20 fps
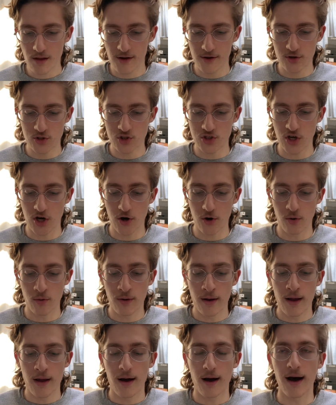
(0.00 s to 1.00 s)
So
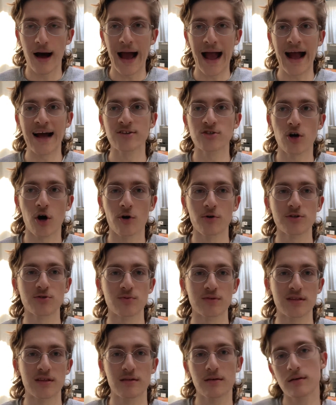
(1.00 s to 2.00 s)
as always
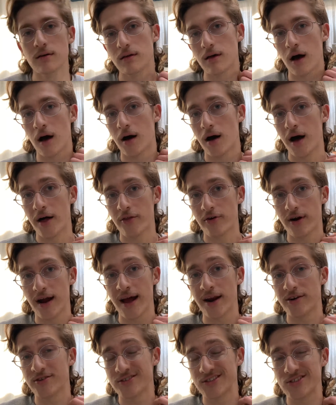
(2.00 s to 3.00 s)
with other
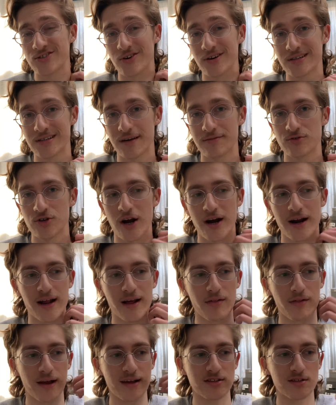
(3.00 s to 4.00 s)
energy drinks I've tried, I
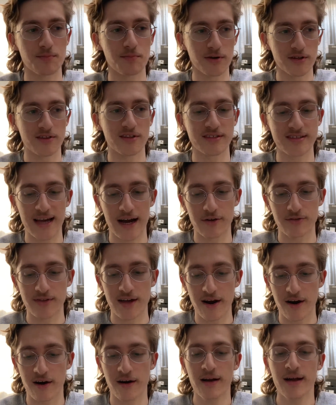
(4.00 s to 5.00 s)
like to put this out
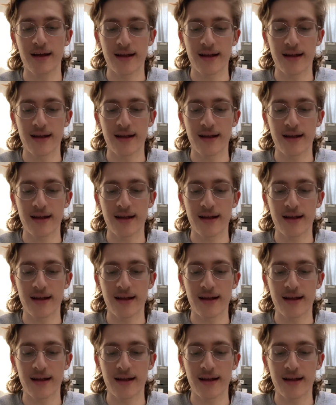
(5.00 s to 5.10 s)
there.